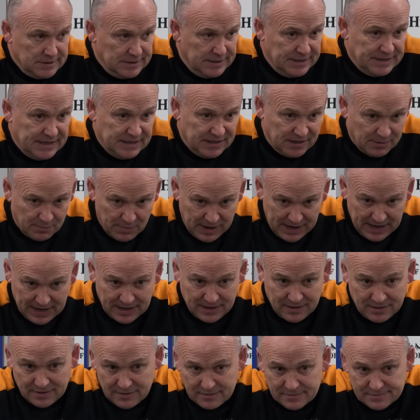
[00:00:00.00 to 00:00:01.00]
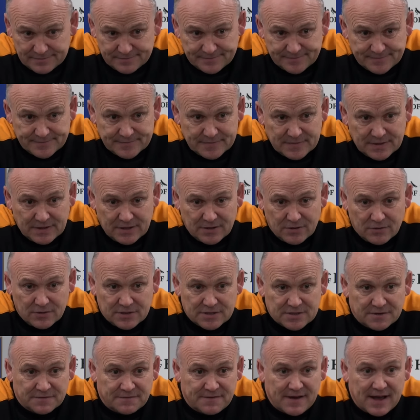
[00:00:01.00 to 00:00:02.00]
And in the main, you know,
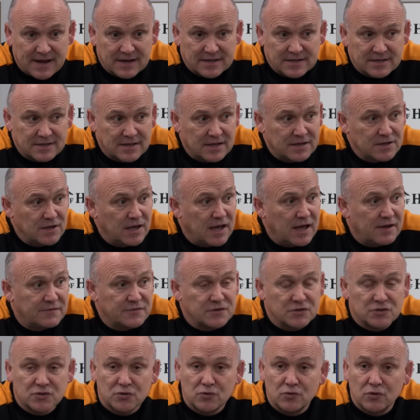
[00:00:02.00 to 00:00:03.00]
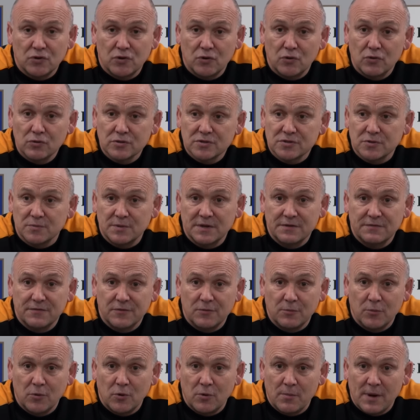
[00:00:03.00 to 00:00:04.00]
it's a fact that you have to score goals to win
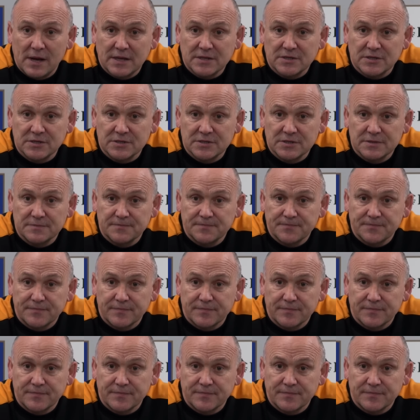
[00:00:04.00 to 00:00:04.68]
football matches.